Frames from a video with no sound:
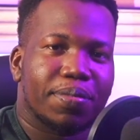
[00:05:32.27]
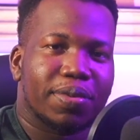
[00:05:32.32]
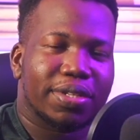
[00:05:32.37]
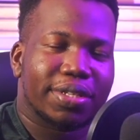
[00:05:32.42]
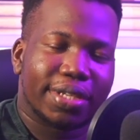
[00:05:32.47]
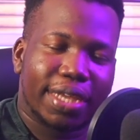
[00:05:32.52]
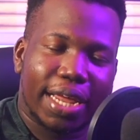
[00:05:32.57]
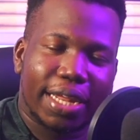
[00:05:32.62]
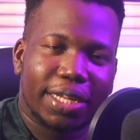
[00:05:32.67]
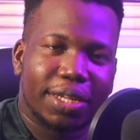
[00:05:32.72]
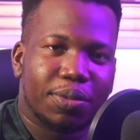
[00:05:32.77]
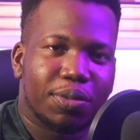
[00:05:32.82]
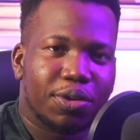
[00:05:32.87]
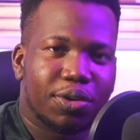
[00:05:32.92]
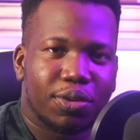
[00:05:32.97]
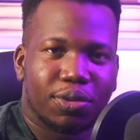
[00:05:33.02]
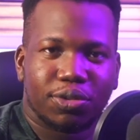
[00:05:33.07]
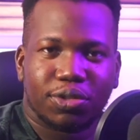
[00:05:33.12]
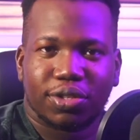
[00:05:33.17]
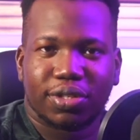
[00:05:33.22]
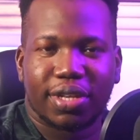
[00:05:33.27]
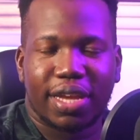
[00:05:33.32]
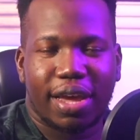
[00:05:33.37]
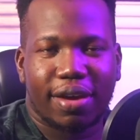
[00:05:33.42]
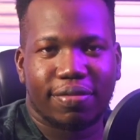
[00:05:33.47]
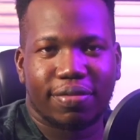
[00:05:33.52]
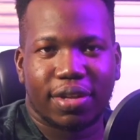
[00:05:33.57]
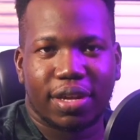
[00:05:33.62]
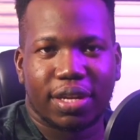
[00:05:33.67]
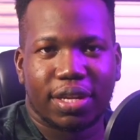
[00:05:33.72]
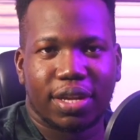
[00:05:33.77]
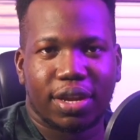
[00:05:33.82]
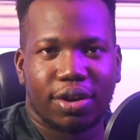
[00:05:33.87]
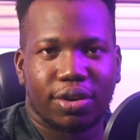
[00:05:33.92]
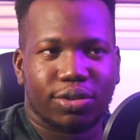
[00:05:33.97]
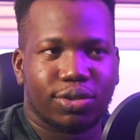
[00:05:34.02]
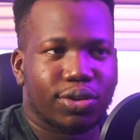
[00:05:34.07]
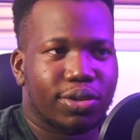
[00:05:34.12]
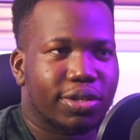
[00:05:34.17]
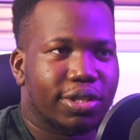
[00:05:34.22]
Sadly, we don't just have that
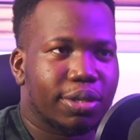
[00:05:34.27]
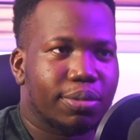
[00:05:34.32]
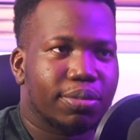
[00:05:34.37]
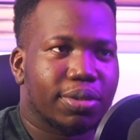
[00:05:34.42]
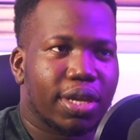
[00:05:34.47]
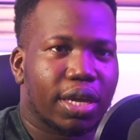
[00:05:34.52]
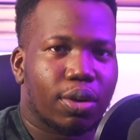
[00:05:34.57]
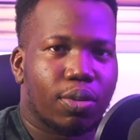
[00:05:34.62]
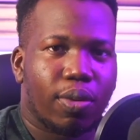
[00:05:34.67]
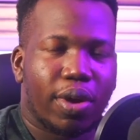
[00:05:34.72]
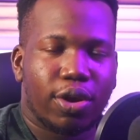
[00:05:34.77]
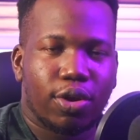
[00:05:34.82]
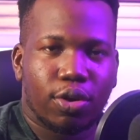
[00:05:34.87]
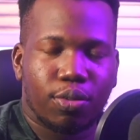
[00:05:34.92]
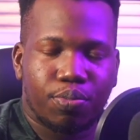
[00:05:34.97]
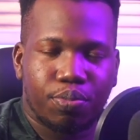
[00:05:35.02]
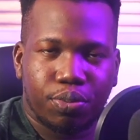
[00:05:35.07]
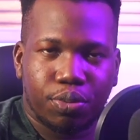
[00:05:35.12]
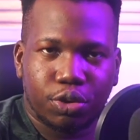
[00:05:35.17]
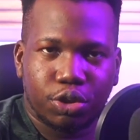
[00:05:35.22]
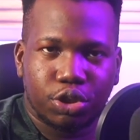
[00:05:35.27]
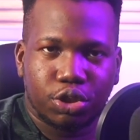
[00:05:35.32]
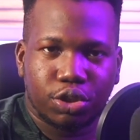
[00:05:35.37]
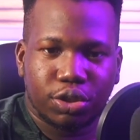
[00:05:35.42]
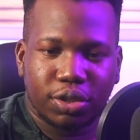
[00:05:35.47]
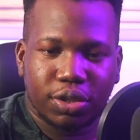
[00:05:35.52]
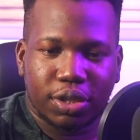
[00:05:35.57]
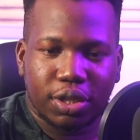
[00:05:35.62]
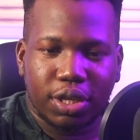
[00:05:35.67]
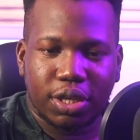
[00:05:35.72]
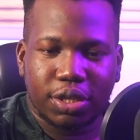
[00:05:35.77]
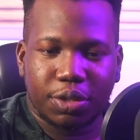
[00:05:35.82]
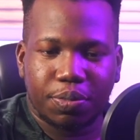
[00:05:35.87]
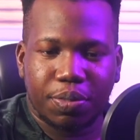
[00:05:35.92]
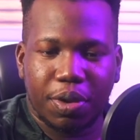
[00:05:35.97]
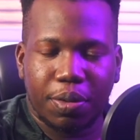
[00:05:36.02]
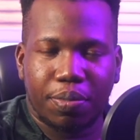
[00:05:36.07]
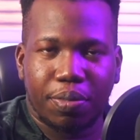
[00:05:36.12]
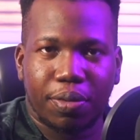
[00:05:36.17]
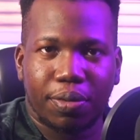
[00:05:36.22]
here. So it seems like why not push these
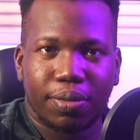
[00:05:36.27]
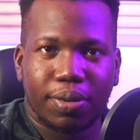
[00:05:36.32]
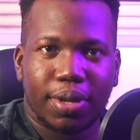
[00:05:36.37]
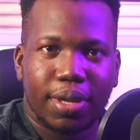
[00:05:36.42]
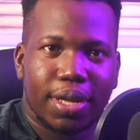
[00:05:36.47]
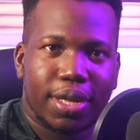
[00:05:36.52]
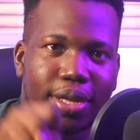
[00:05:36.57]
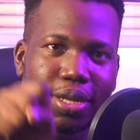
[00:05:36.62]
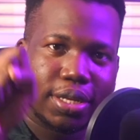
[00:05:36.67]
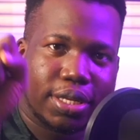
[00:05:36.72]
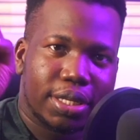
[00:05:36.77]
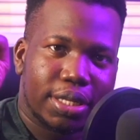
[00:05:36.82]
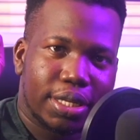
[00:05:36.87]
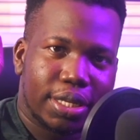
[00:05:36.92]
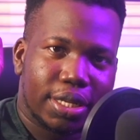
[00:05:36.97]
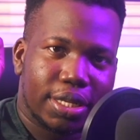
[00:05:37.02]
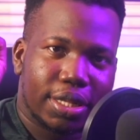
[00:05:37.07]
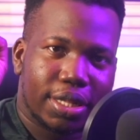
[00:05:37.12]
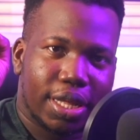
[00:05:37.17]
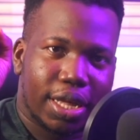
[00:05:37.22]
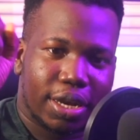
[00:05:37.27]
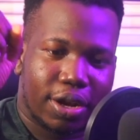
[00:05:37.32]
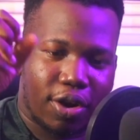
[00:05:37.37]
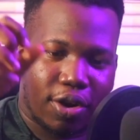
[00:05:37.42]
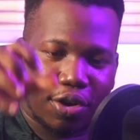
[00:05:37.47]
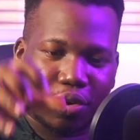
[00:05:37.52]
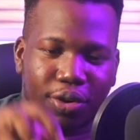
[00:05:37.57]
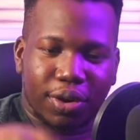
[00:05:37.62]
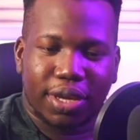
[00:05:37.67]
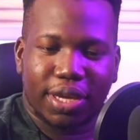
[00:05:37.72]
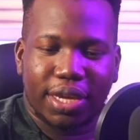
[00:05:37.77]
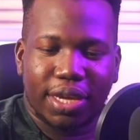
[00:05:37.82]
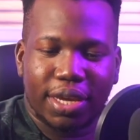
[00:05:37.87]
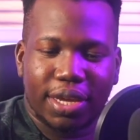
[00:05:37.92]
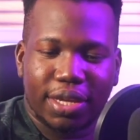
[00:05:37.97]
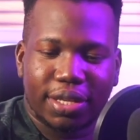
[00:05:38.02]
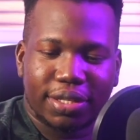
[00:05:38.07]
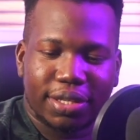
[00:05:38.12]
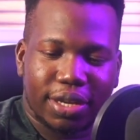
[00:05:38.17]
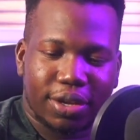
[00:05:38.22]
people that are your
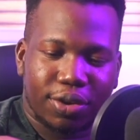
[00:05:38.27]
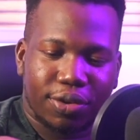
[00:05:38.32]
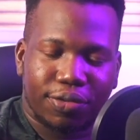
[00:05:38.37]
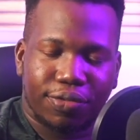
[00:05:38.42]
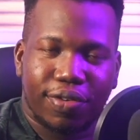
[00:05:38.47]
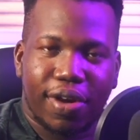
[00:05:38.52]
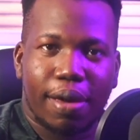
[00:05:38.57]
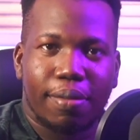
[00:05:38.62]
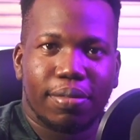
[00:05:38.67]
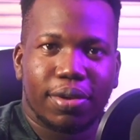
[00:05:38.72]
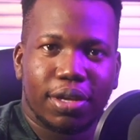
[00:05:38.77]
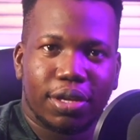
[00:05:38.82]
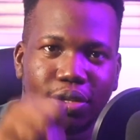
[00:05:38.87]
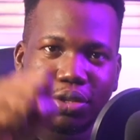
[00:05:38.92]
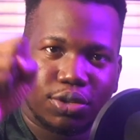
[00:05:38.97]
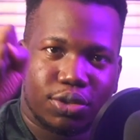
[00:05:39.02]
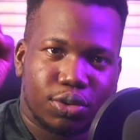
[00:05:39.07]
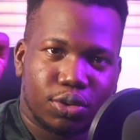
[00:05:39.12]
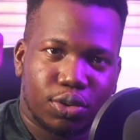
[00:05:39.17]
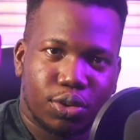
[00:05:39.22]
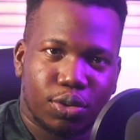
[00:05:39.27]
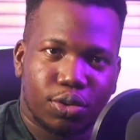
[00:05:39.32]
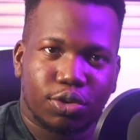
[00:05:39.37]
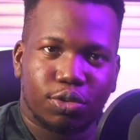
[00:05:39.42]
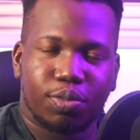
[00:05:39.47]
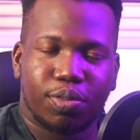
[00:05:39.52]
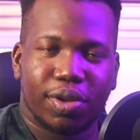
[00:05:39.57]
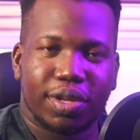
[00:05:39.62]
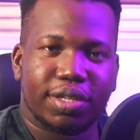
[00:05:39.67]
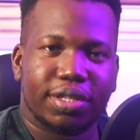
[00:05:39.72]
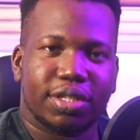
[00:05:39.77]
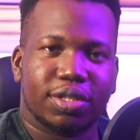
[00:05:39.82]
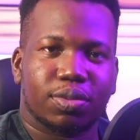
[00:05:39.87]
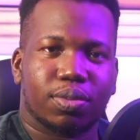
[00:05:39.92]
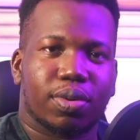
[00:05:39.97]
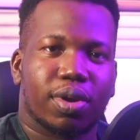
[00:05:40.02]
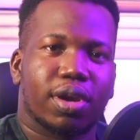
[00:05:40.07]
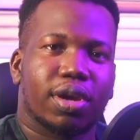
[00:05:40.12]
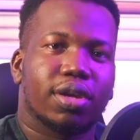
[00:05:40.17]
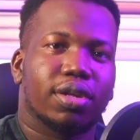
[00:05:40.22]
kids and your family to those places
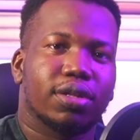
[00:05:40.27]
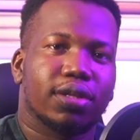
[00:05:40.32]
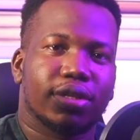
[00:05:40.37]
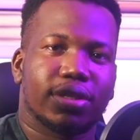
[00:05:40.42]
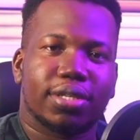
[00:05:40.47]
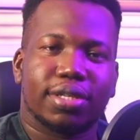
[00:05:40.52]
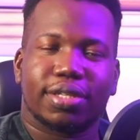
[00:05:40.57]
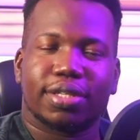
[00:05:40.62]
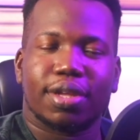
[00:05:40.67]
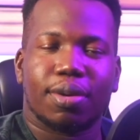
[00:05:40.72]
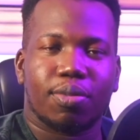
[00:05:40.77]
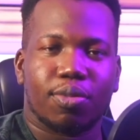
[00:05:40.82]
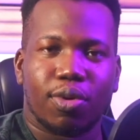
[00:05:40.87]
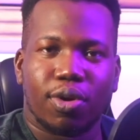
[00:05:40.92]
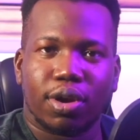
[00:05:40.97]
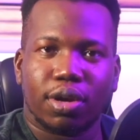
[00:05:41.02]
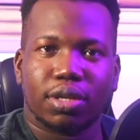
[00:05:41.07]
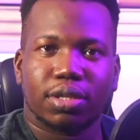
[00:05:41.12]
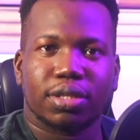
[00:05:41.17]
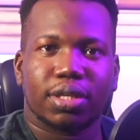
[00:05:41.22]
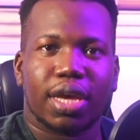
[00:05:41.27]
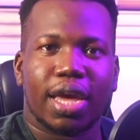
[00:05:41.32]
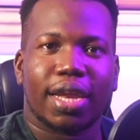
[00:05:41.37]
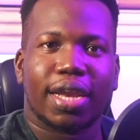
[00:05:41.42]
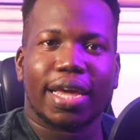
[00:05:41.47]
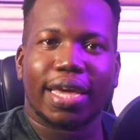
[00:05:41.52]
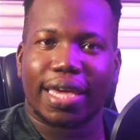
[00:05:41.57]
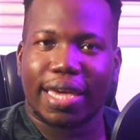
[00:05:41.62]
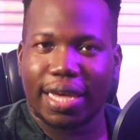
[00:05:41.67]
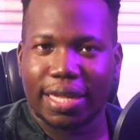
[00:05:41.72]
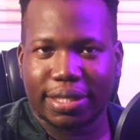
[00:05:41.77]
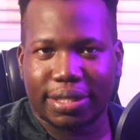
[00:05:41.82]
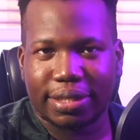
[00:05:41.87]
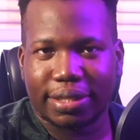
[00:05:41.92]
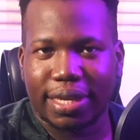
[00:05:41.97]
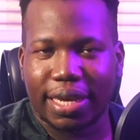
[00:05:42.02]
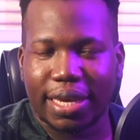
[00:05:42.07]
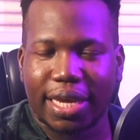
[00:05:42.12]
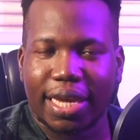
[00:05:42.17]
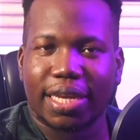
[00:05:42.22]
where the system works? And I get
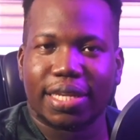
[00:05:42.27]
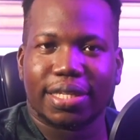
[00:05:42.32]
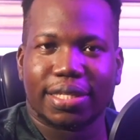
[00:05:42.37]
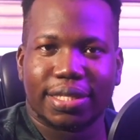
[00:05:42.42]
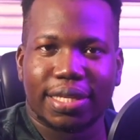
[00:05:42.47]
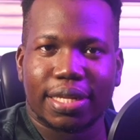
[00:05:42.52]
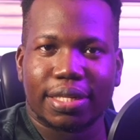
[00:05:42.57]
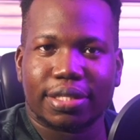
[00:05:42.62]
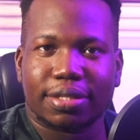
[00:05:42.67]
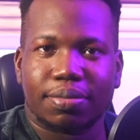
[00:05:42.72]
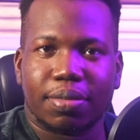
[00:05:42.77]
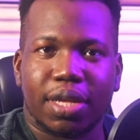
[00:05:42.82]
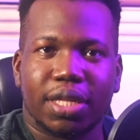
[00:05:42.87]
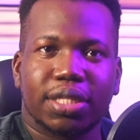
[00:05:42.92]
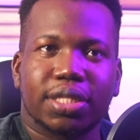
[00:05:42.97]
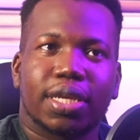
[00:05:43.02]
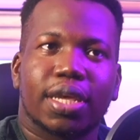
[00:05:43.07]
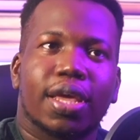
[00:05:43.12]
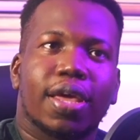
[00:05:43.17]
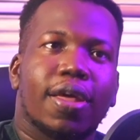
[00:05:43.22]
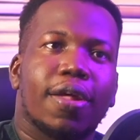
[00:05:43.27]
it, I get the sentiment.